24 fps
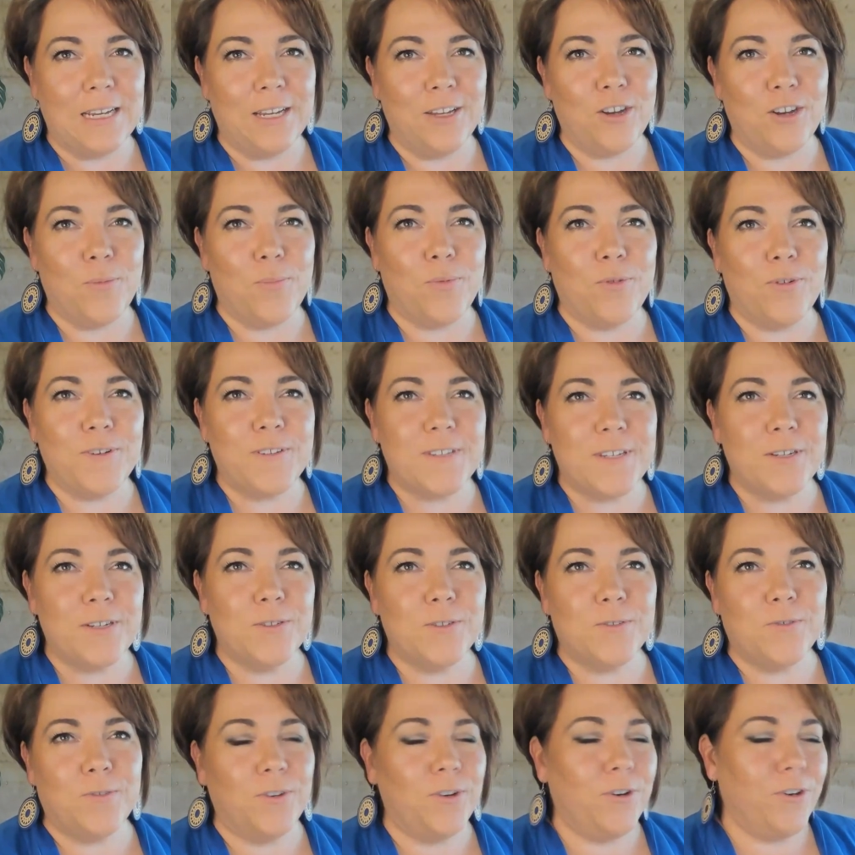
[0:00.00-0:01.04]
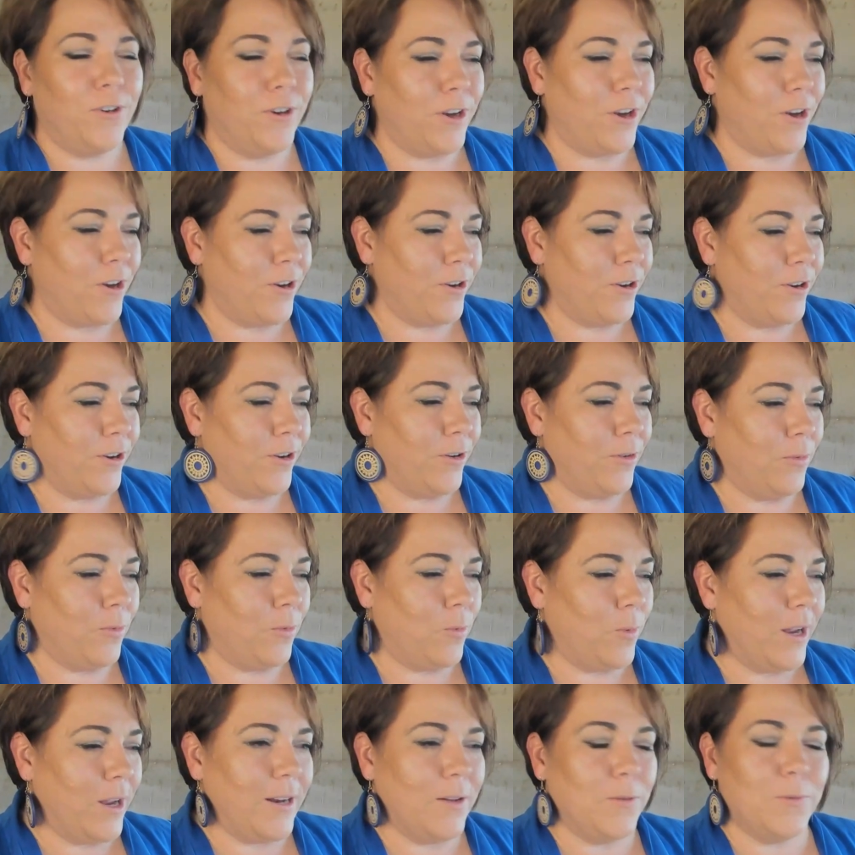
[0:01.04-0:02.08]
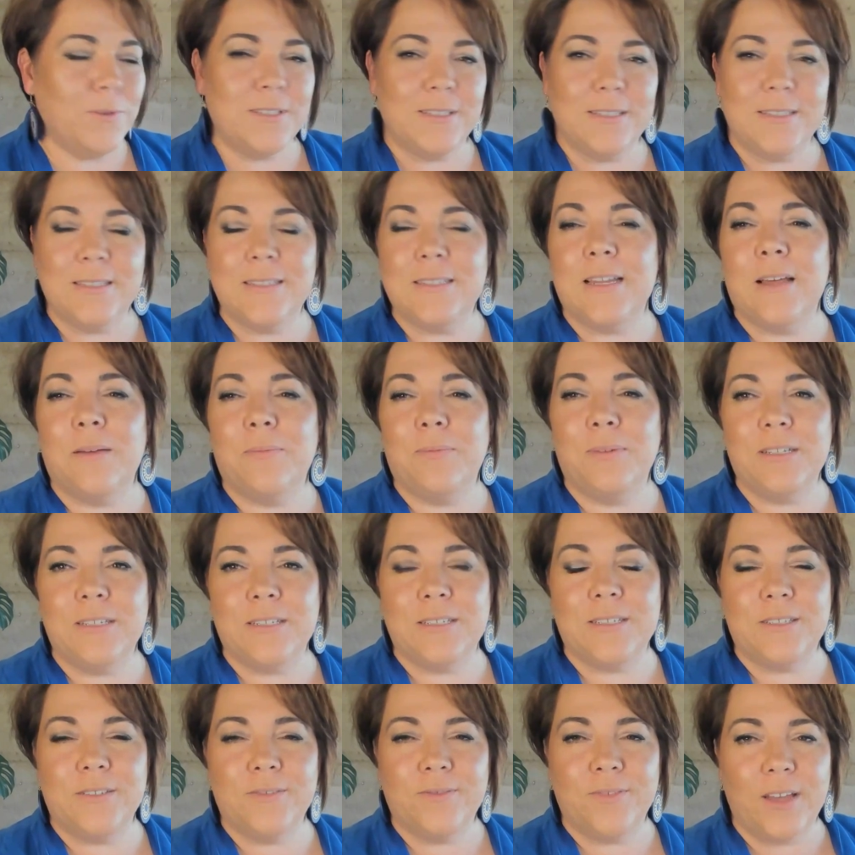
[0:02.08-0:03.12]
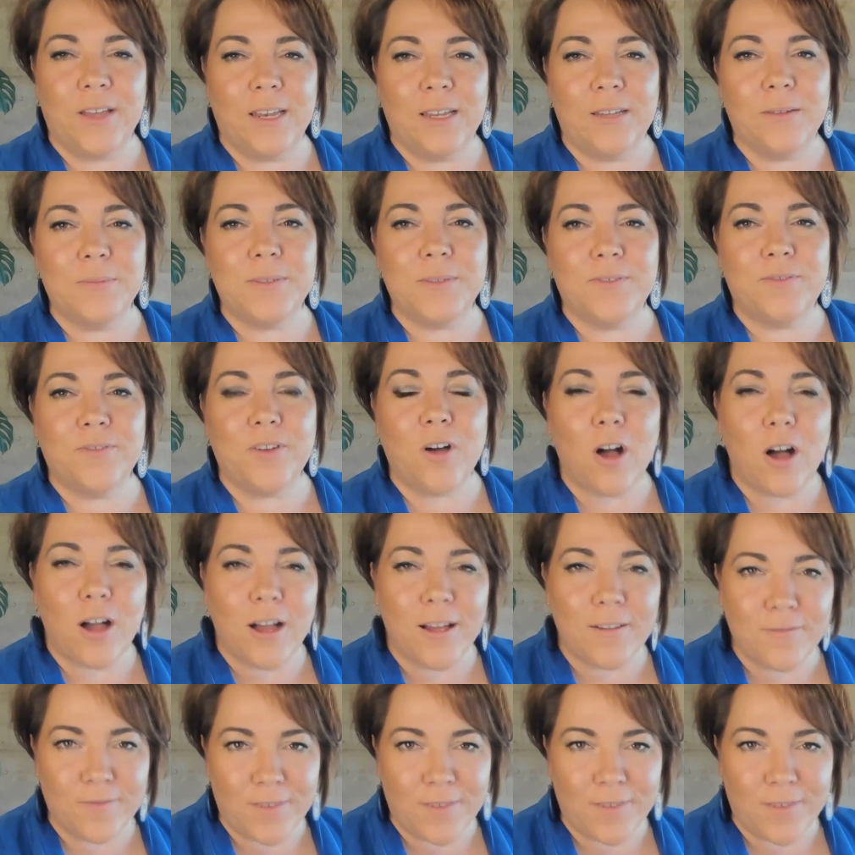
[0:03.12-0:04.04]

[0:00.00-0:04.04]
Barossa Hills Fleurieu, when it was established, developed 5